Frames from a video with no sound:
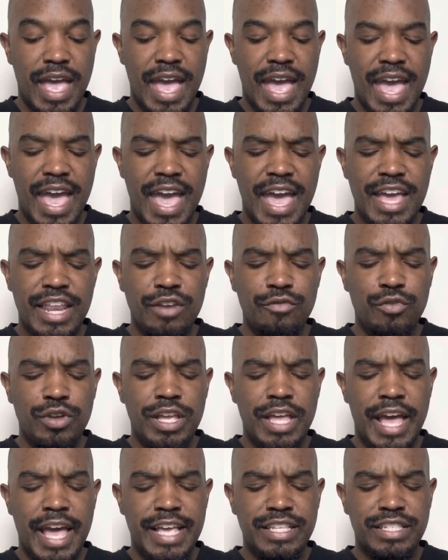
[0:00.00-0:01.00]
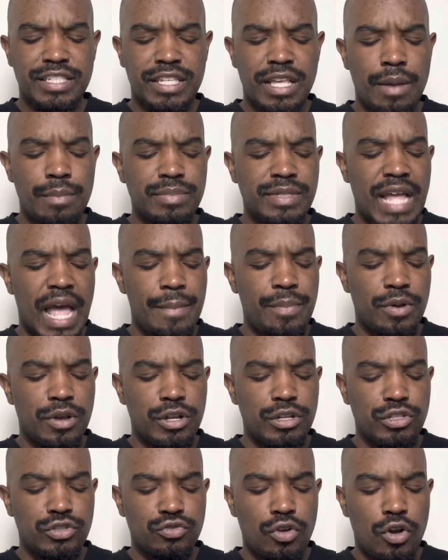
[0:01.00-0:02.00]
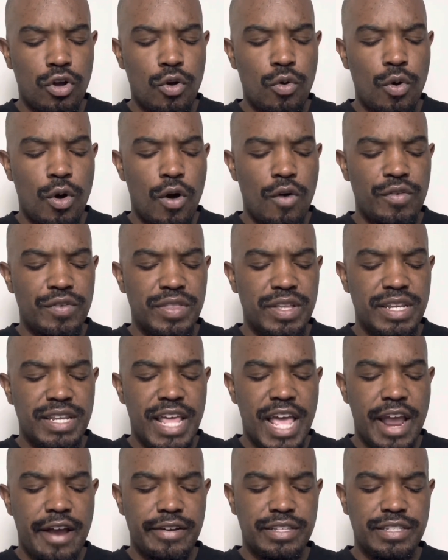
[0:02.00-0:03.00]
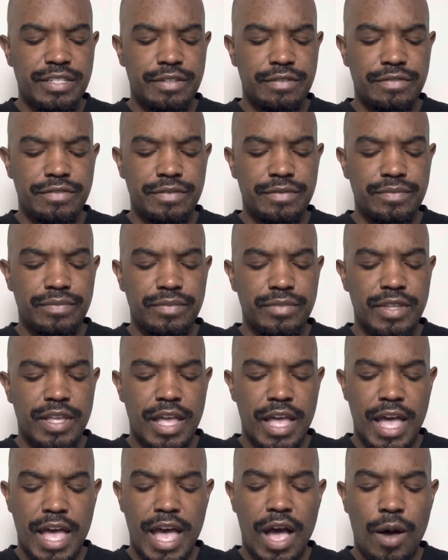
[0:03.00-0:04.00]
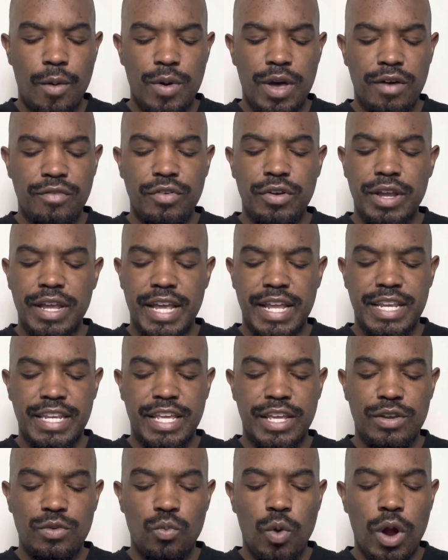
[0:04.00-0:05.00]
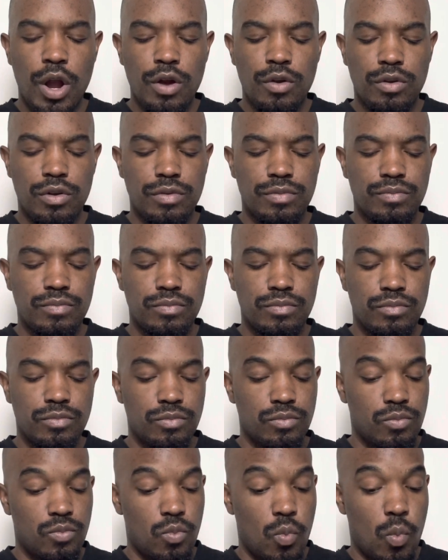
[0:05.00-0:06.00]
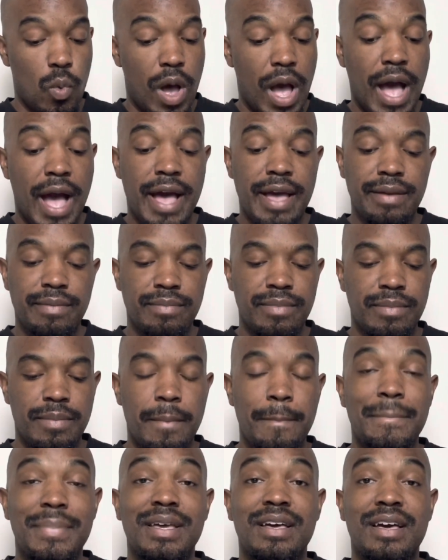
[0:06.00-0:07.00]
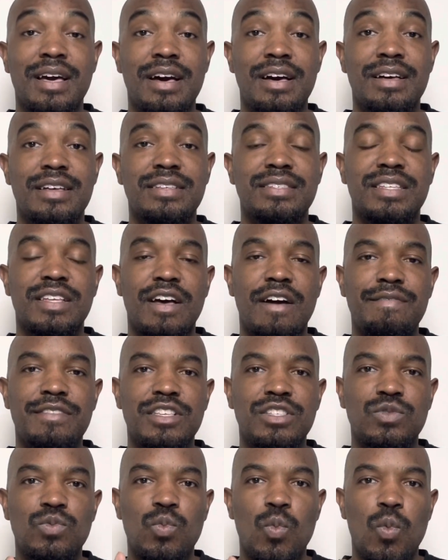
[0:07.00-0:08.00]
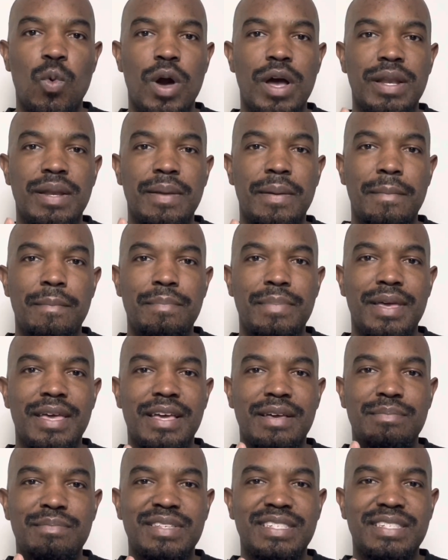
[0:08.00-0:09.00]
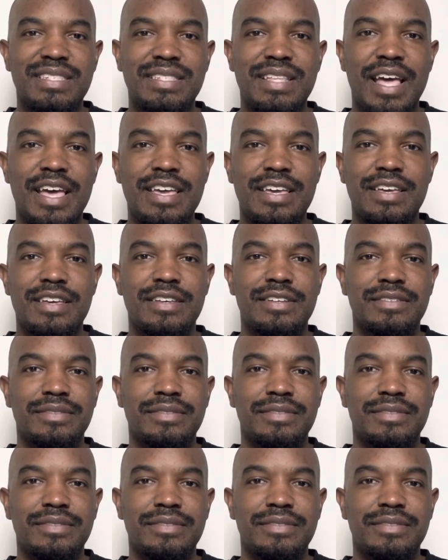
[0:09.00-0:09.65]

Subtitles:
and regain some type of control over the narrative. However, it didn't work. Why? Because of this one big mistake.